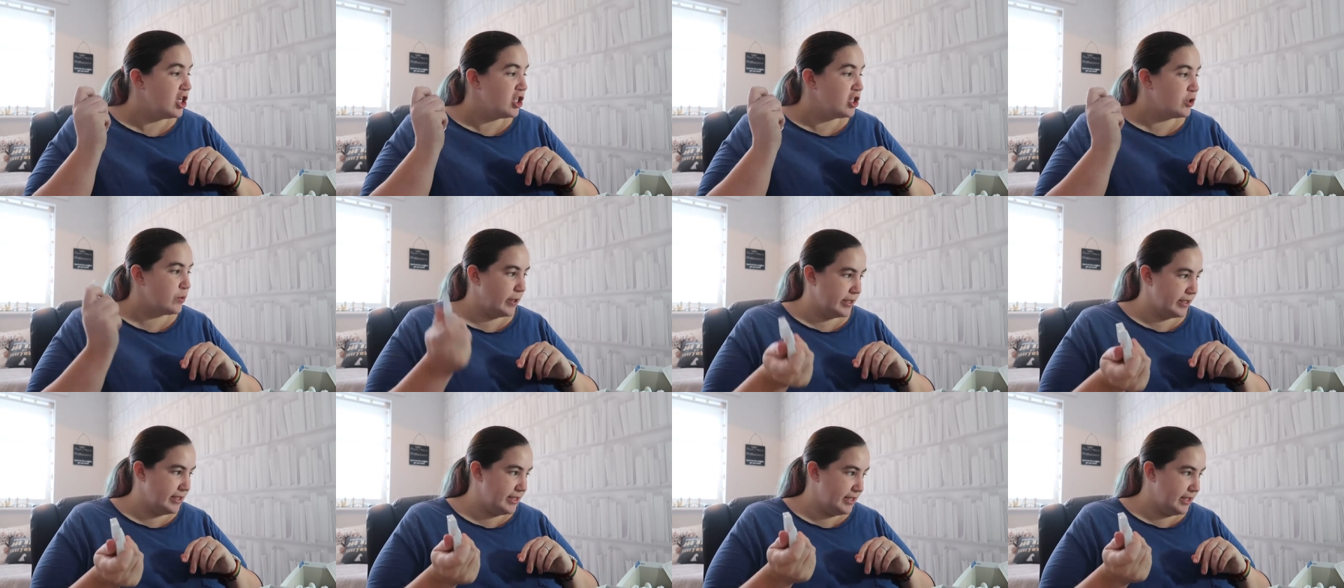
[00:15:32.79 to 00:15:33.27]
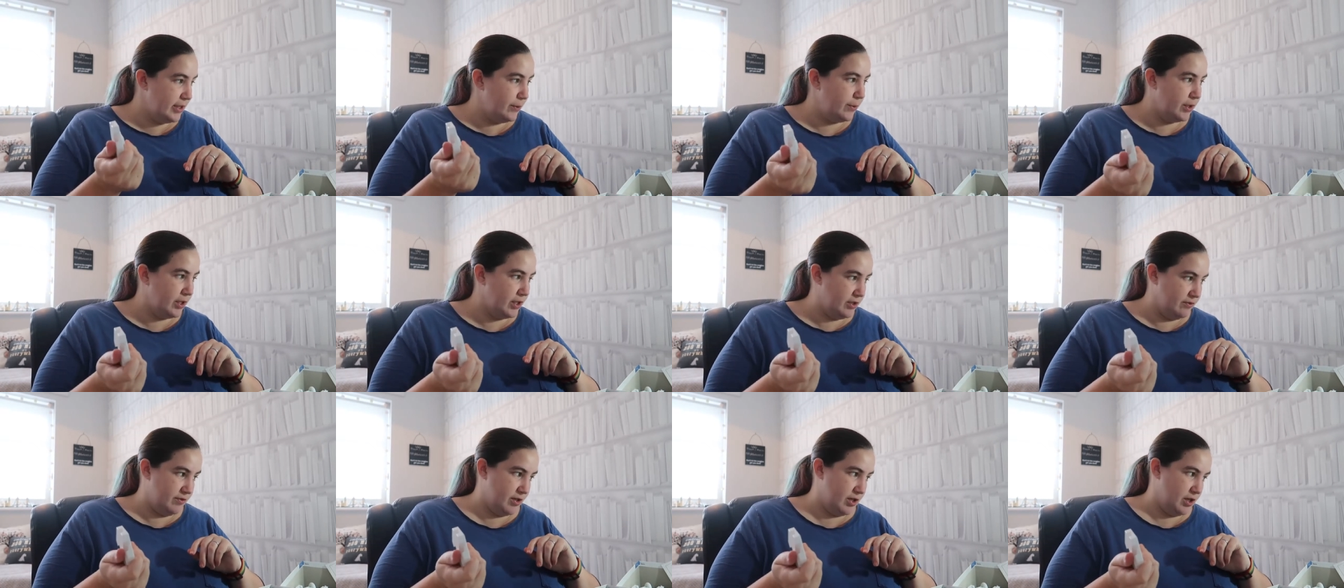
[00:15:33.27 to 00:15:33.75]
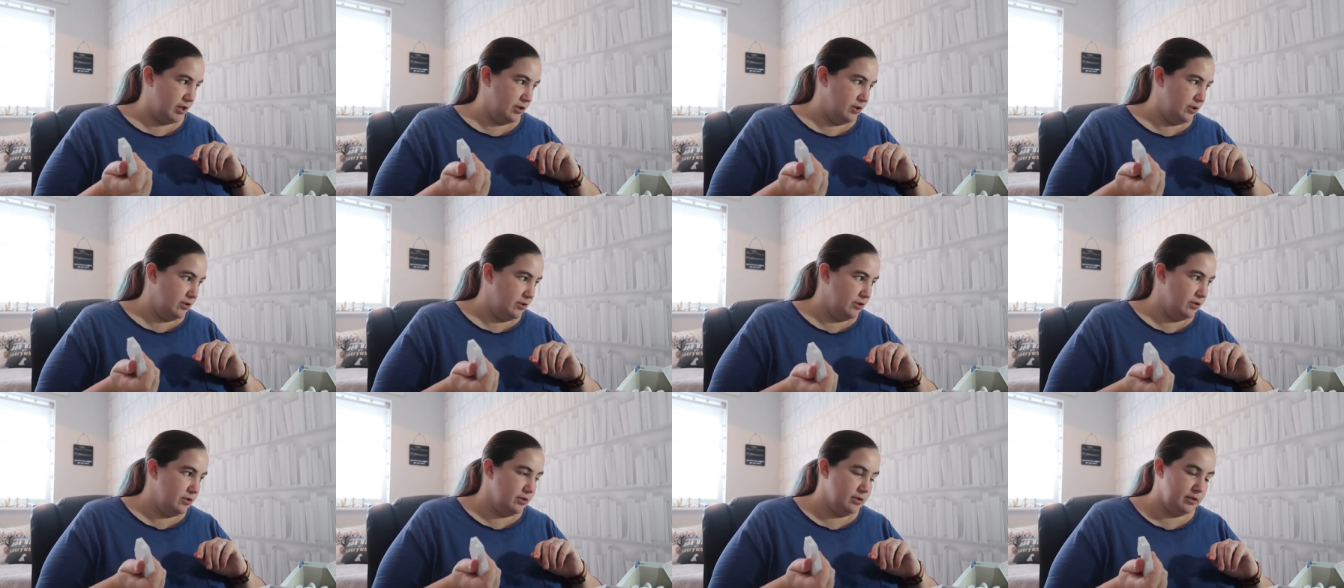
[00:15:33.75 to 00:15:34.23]
21 of
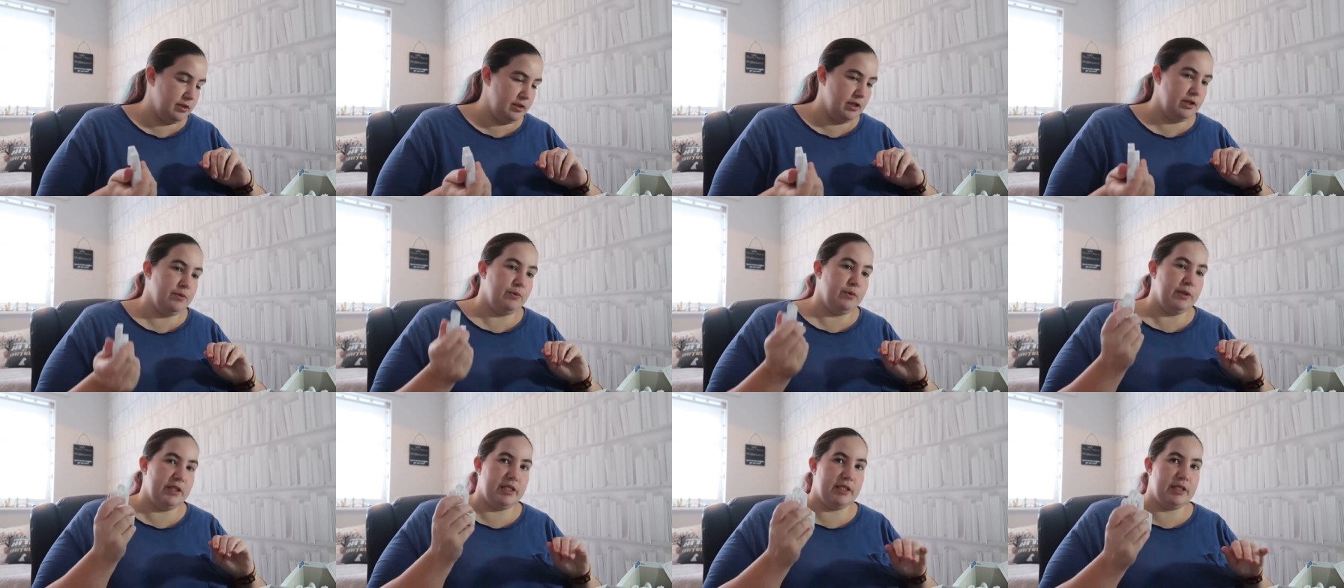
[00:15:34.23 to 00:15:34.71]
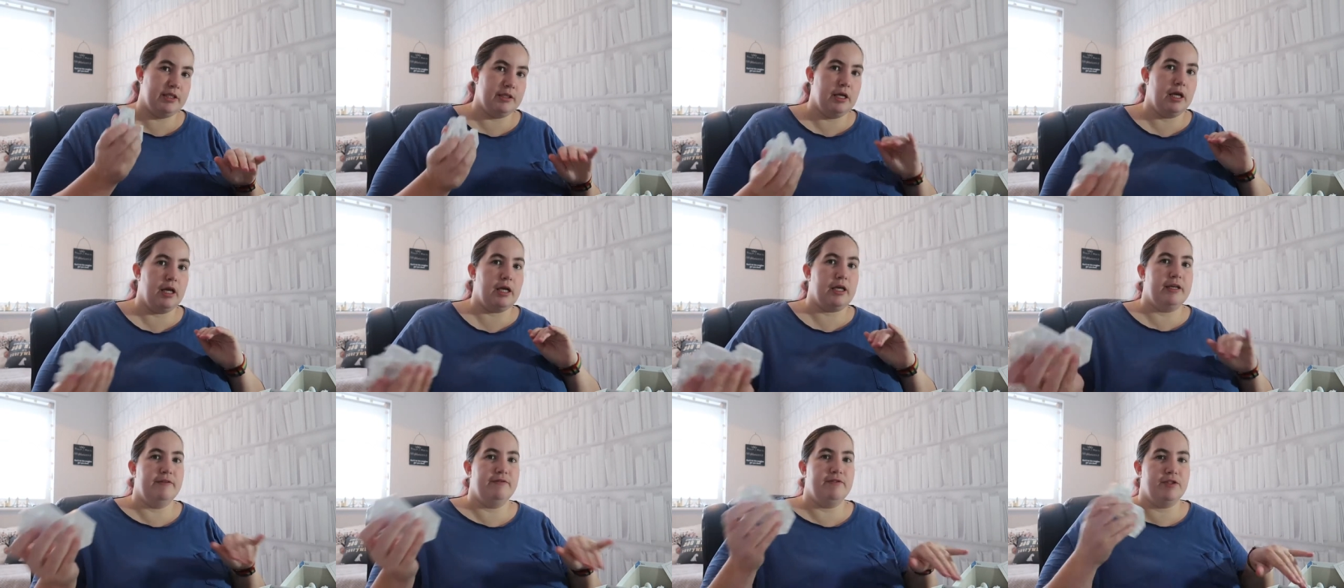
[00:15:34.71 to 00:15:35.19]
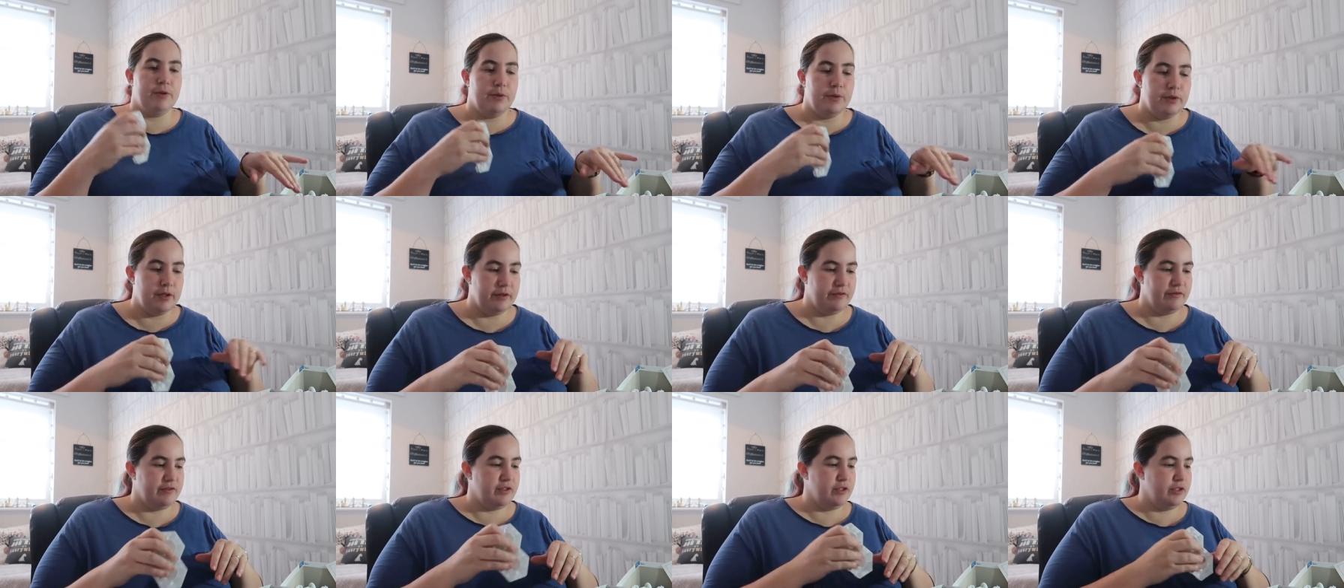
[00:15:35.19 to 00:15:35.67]
those which gives you
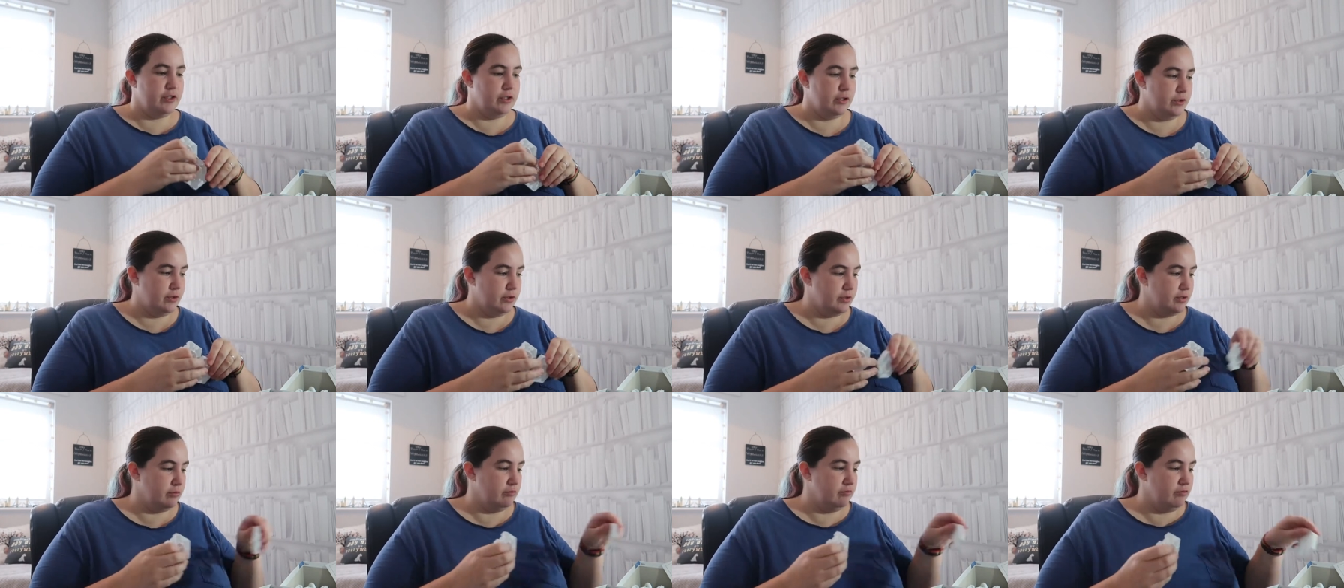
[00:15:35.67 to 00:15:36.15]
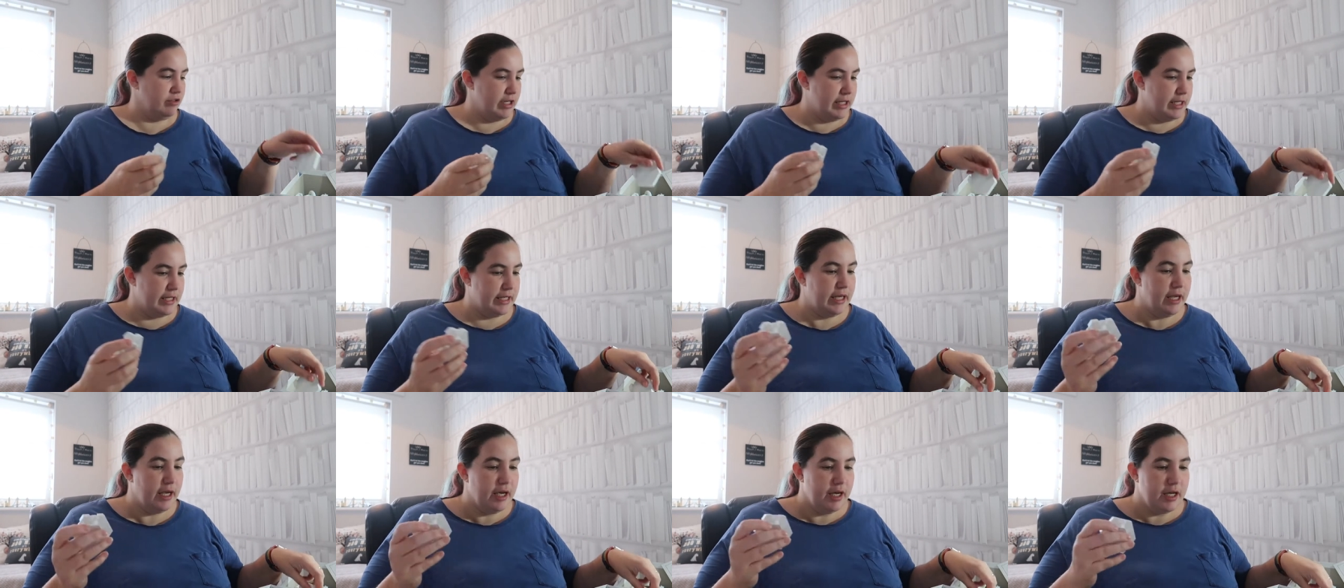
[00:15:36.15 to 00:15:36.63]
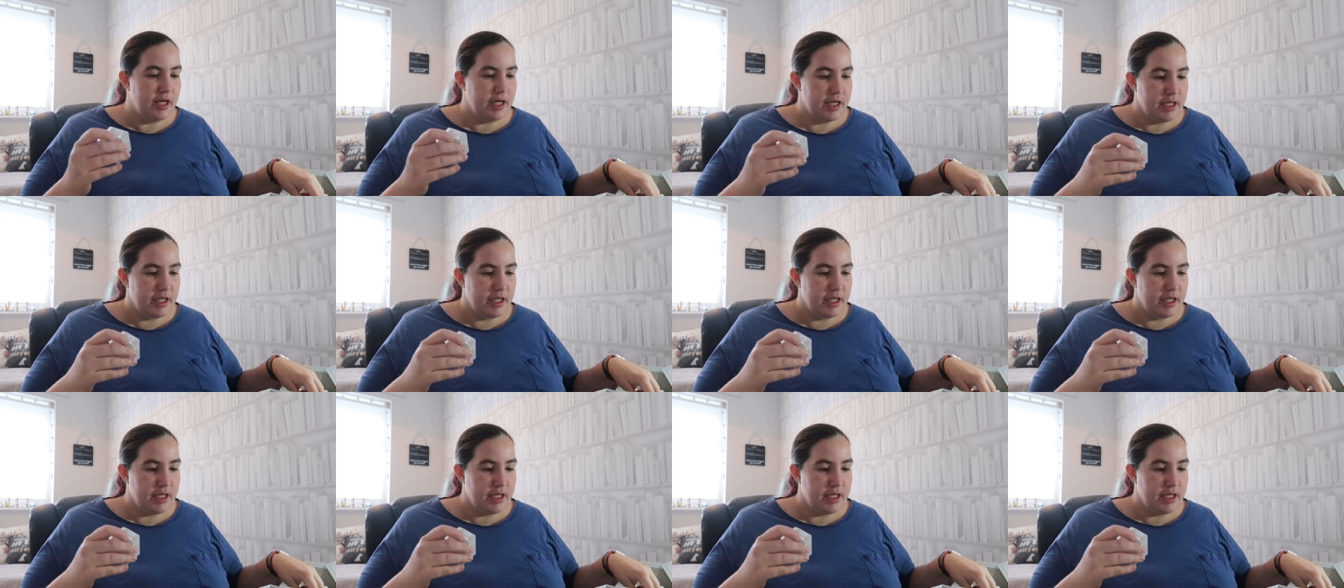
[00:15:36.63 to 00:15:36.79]
enough to do some really